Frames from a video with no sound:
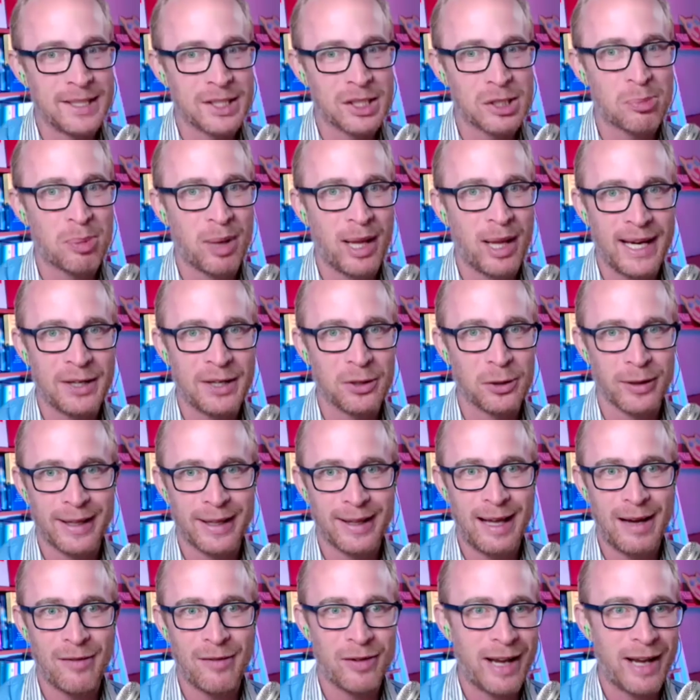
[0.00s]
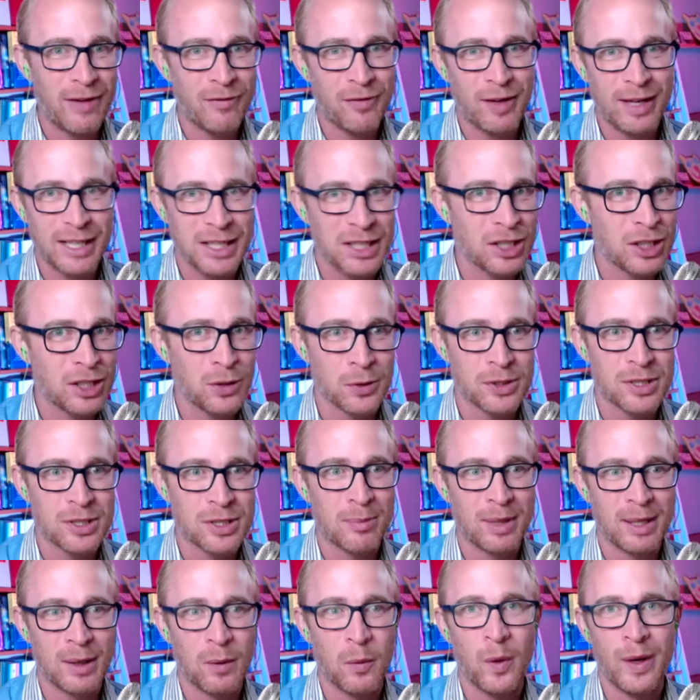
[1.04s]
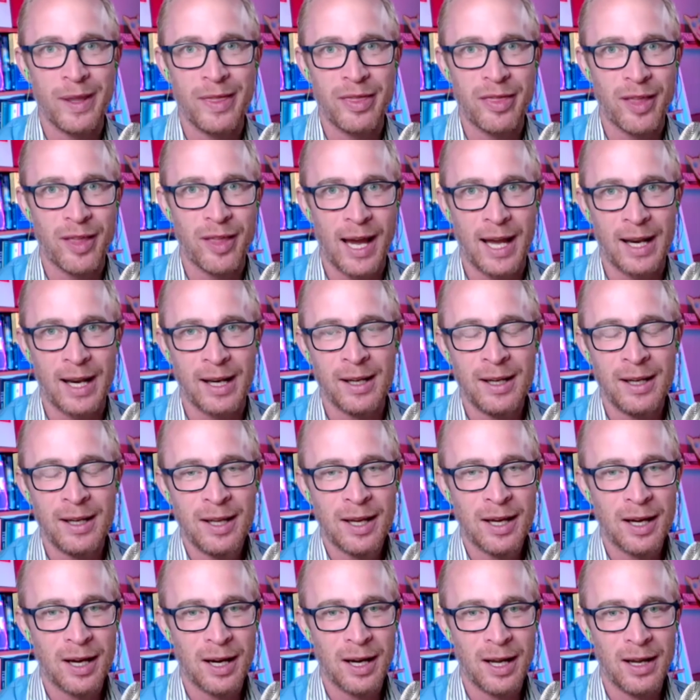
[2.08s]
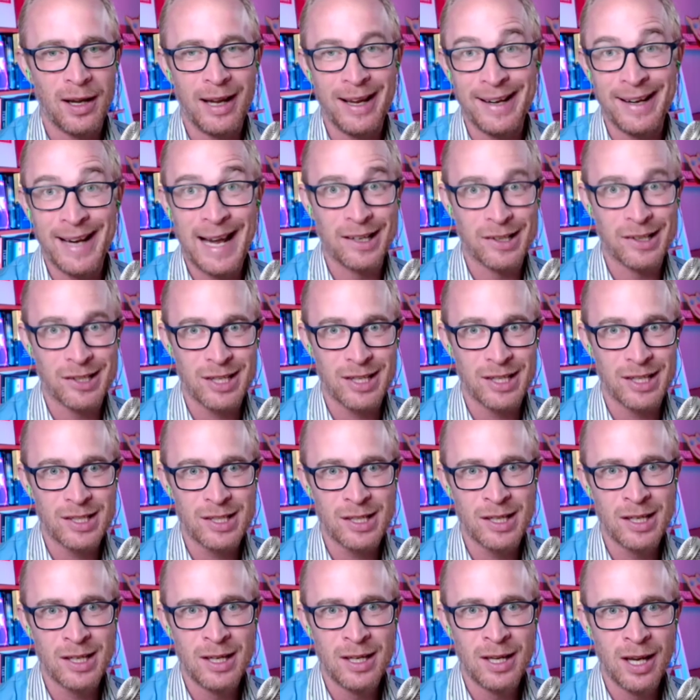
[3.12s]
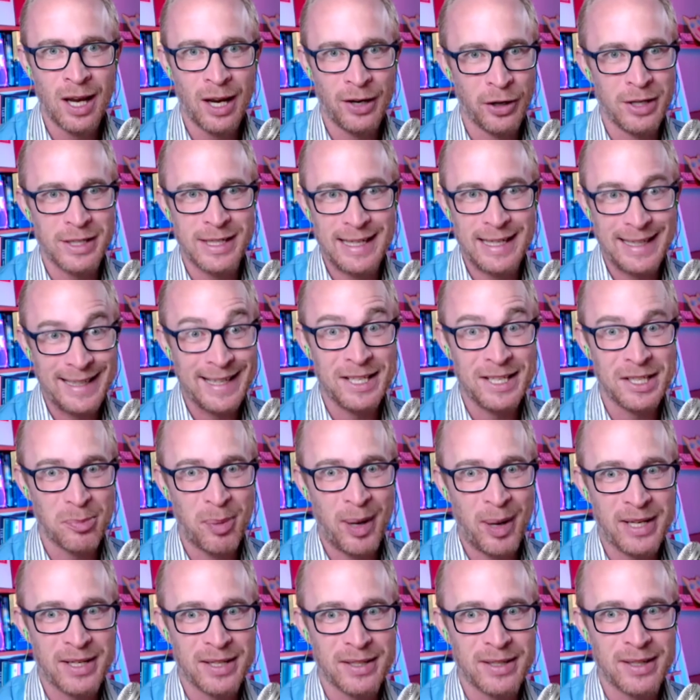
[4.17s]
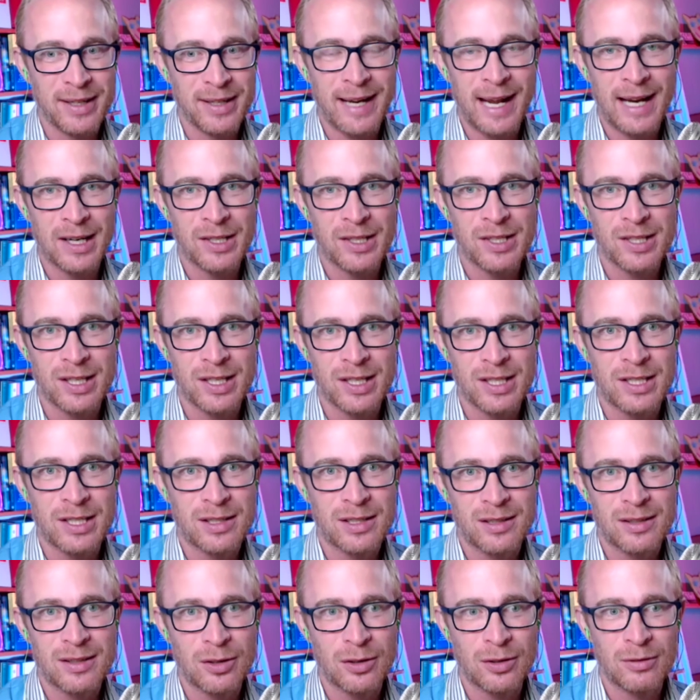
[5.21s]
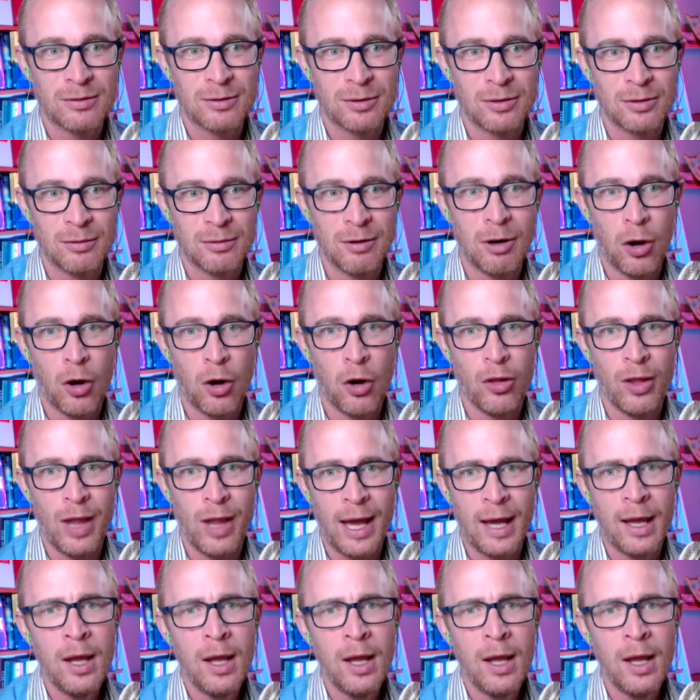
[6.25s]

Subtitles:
displayed, or they'll have an FAQ or something with that analysis, and ideally independent analysis on there.